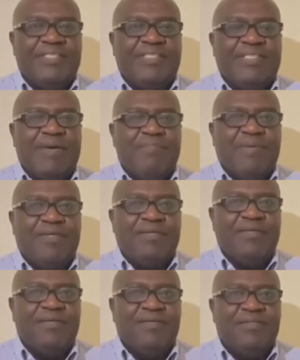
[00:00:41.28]
summit
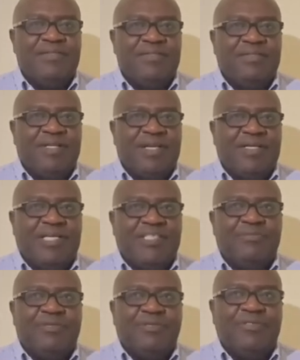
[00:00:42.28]
that has
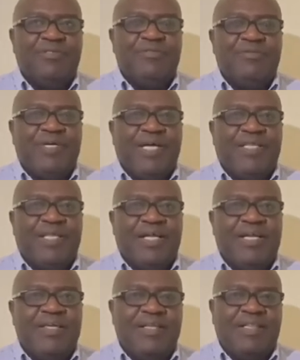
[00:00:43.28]
brought together
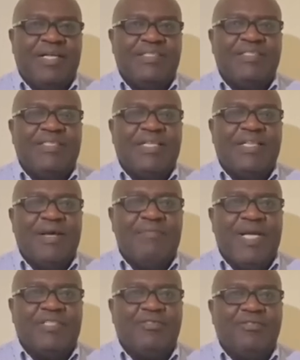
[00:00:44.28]
Netherlands
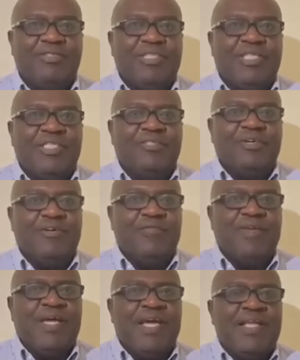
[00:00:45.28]
Alumni Association
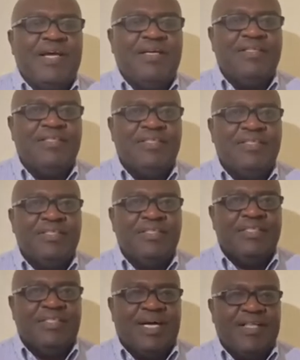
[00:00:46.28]
of Kenya
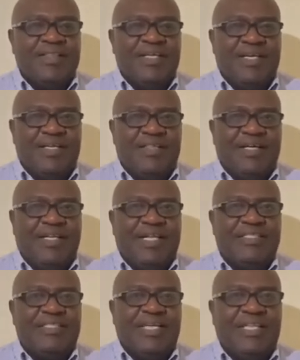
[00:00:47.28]
and the
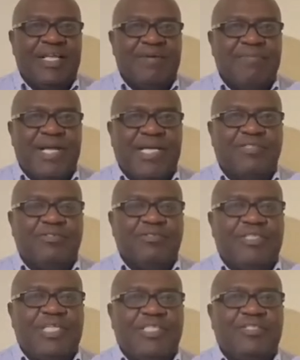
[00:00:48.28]
Netherlands Alumni
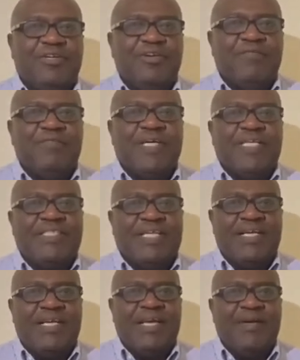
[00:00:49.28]
Association of
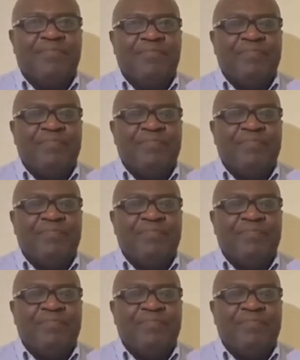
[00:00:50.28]
Tanzania.